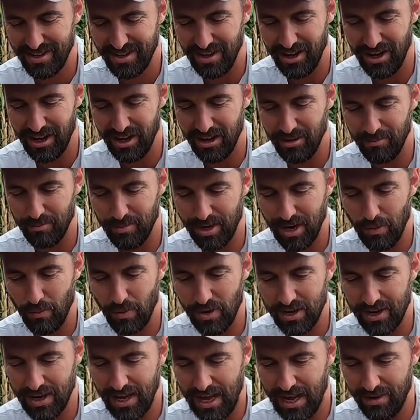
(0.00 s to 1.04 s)
Um, but I
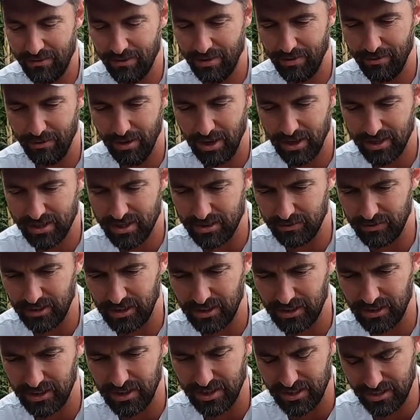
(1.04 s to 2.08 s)
wanted to have a relatively
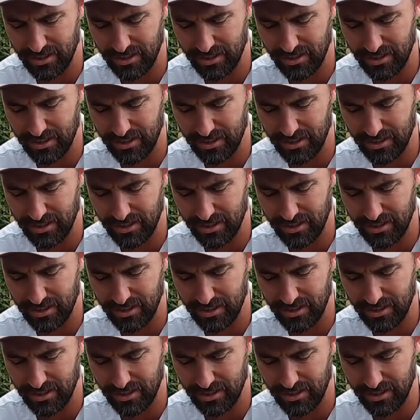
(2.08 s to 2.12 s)
clean